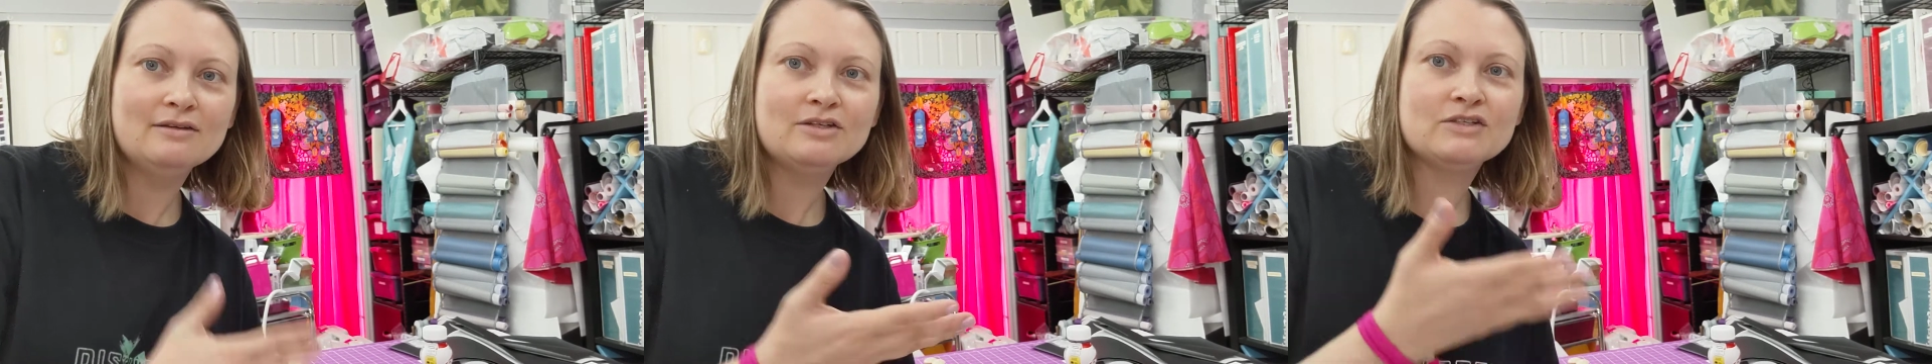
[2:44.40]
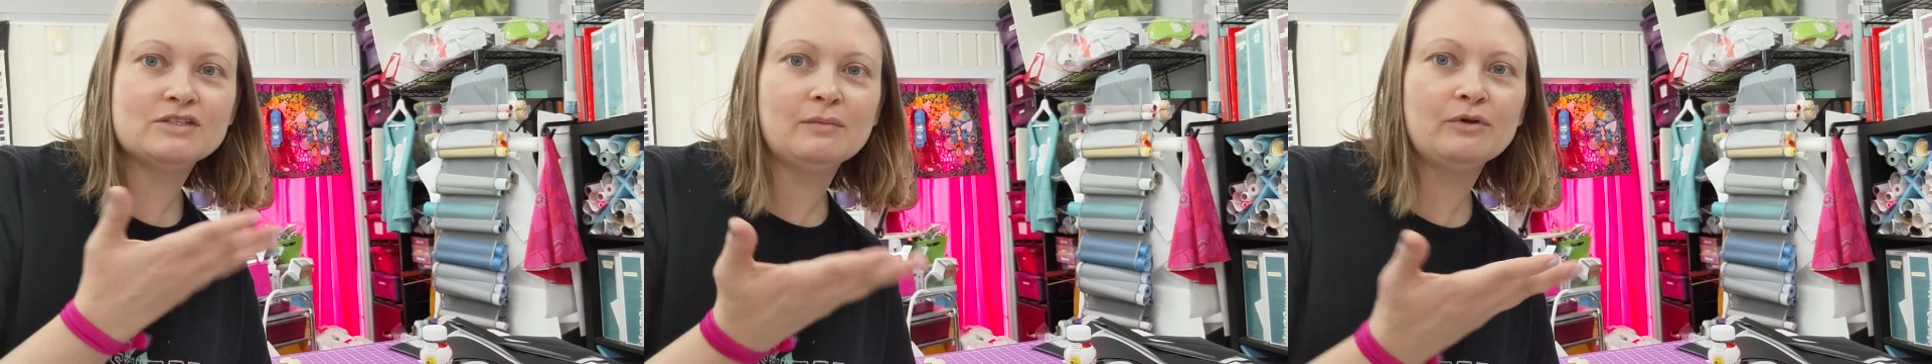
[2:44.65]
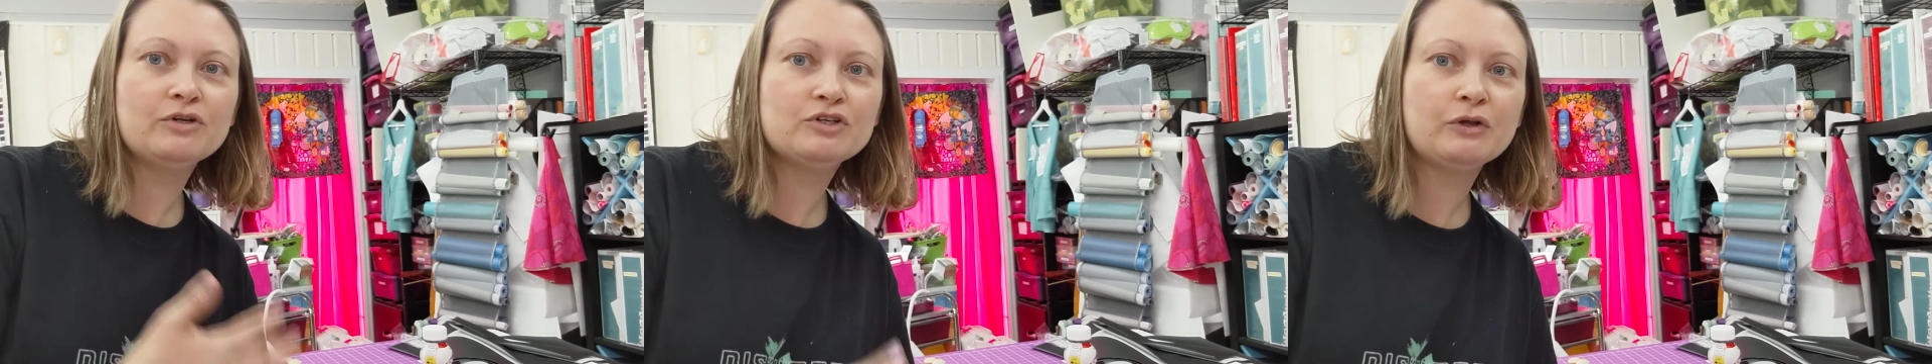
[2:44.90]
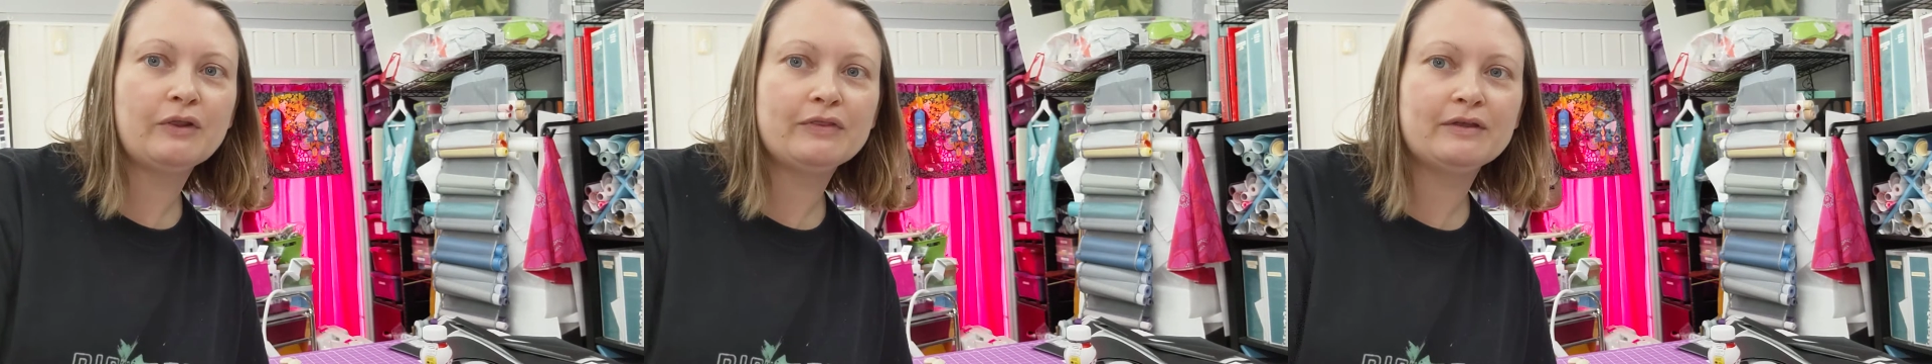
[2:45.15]
just someone to
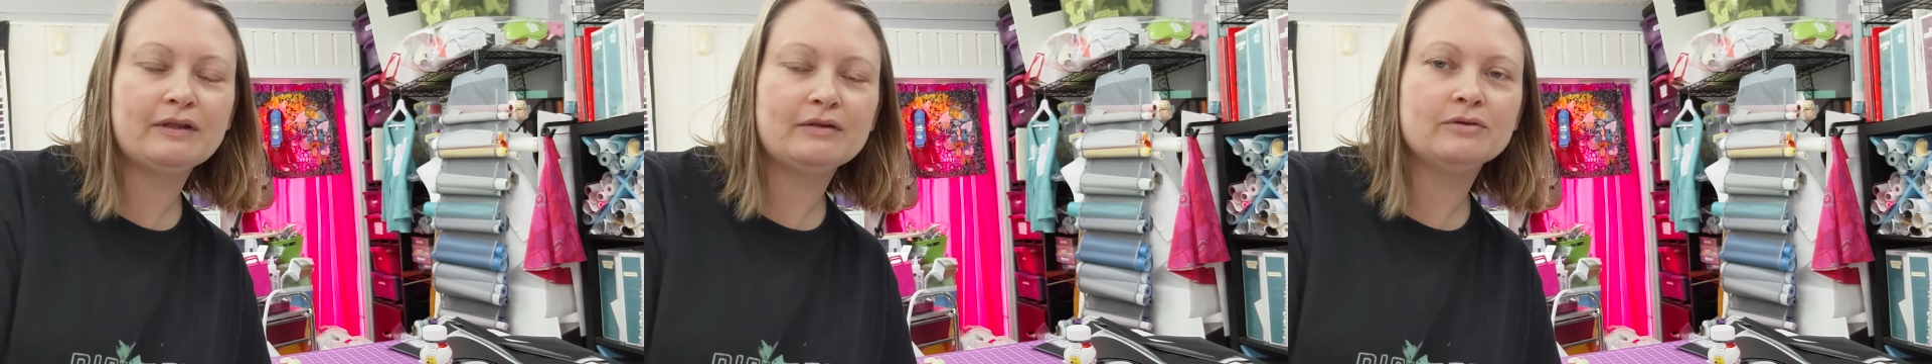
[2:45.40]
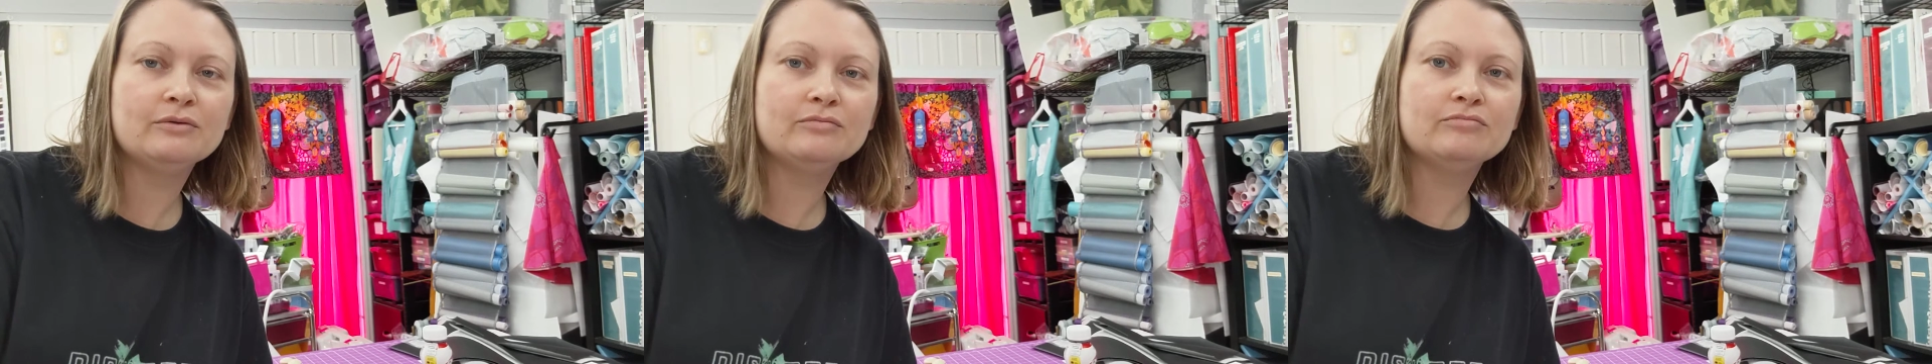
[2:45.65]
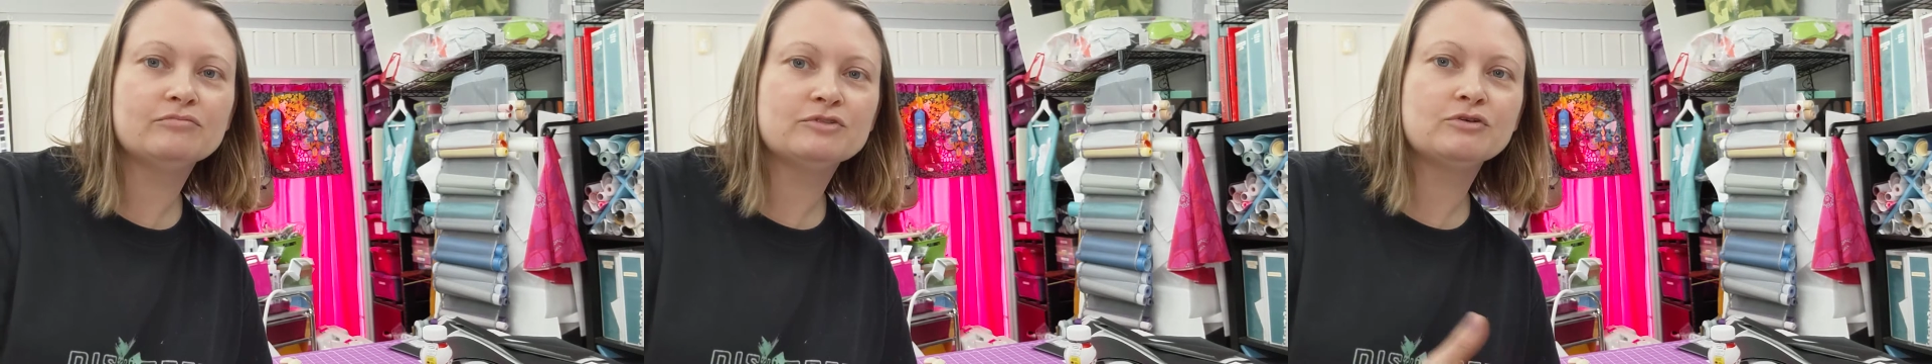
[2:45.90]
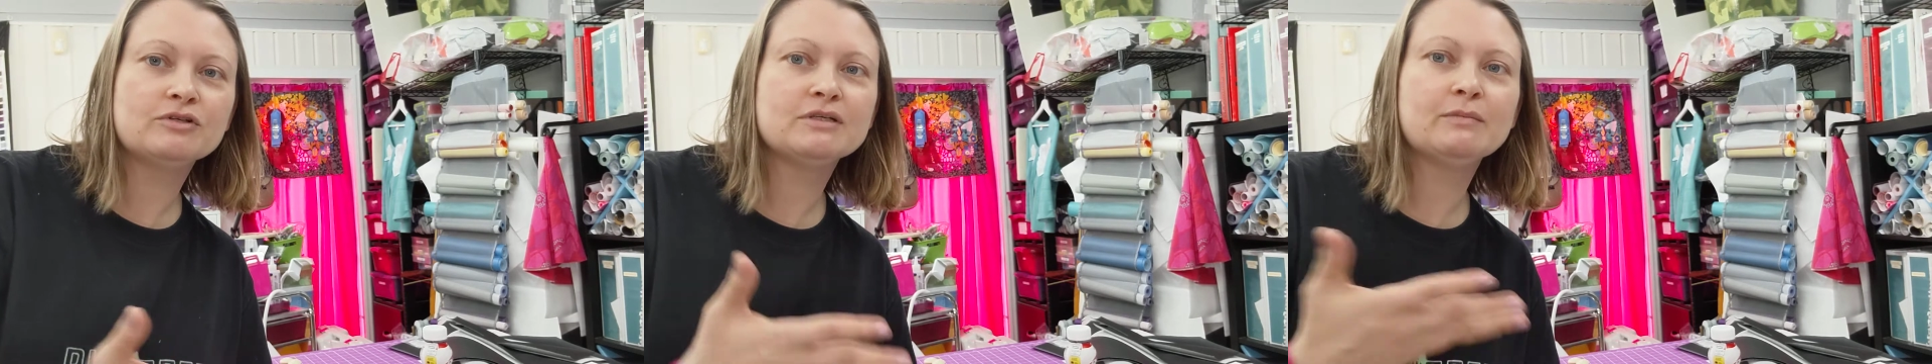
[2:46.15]
show
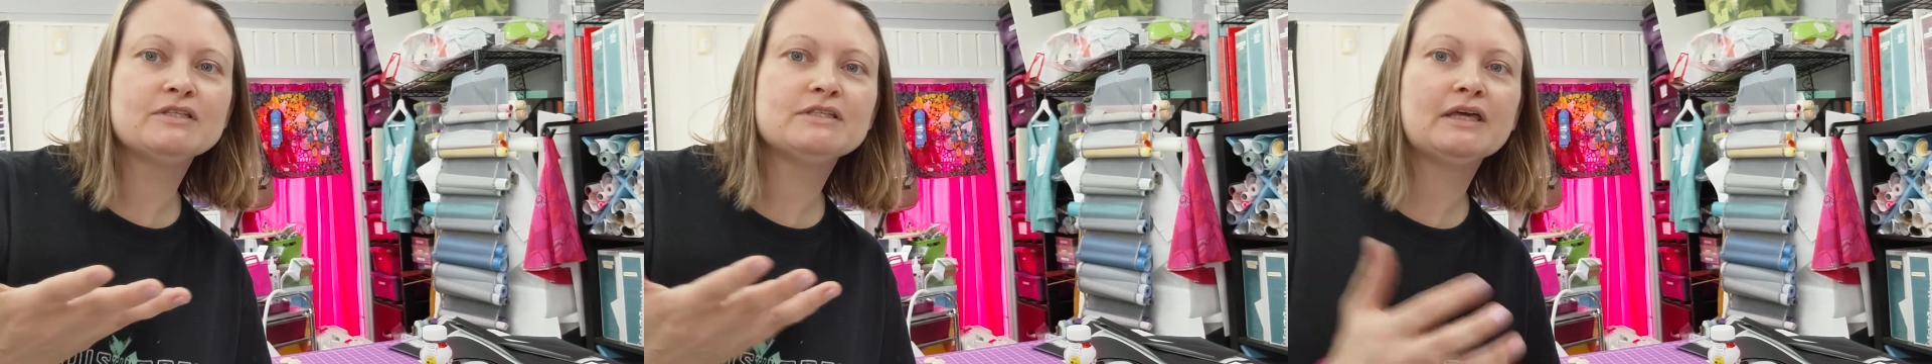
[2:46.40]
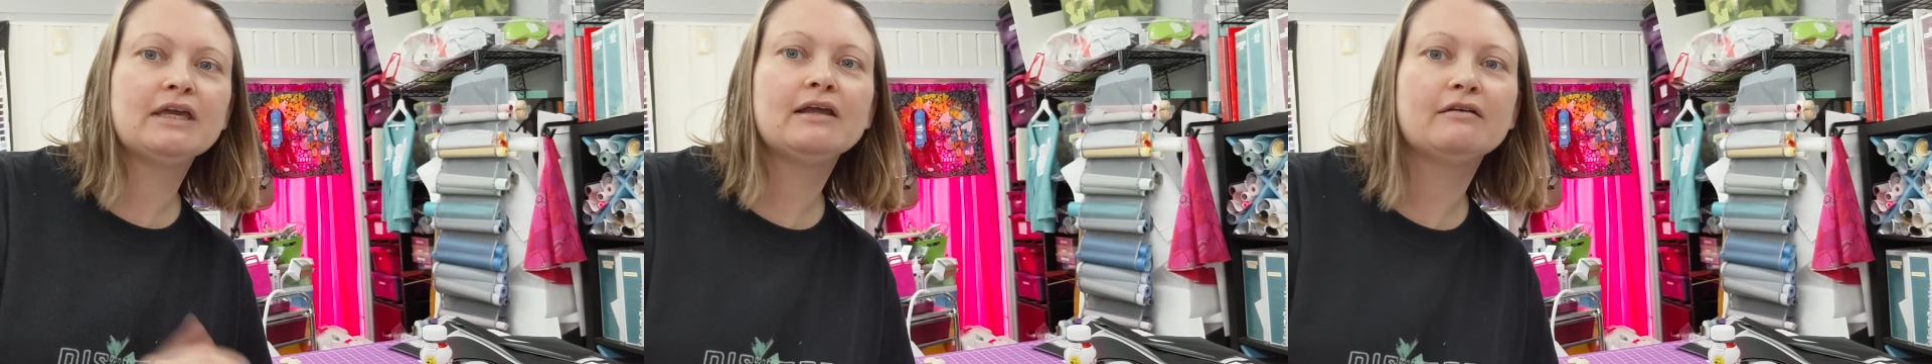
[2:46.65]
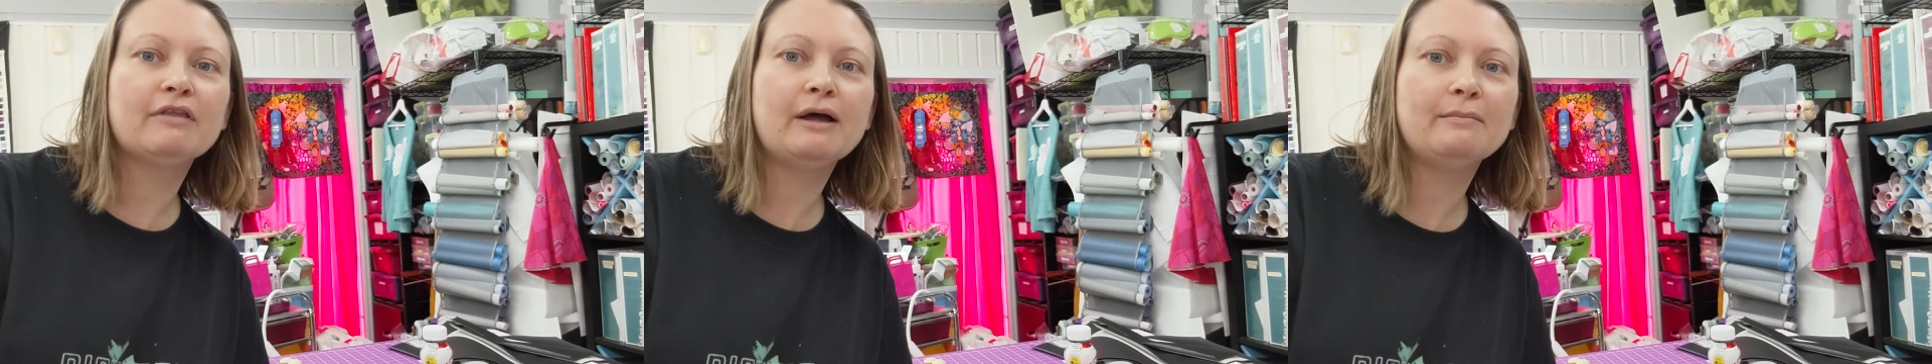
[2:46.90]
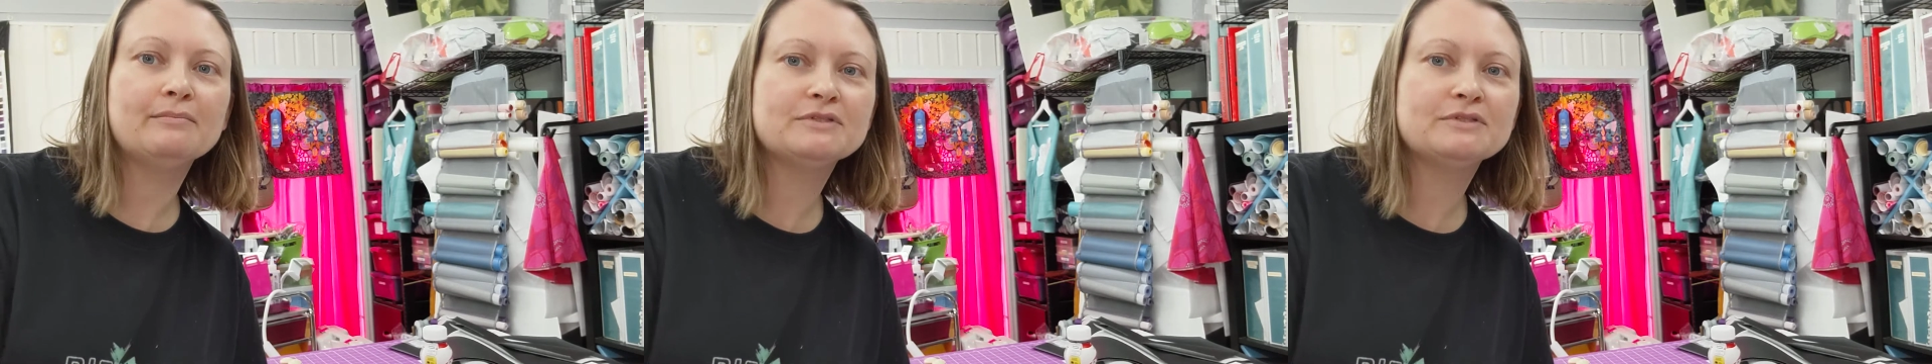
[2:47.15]
show someone's thinking of them.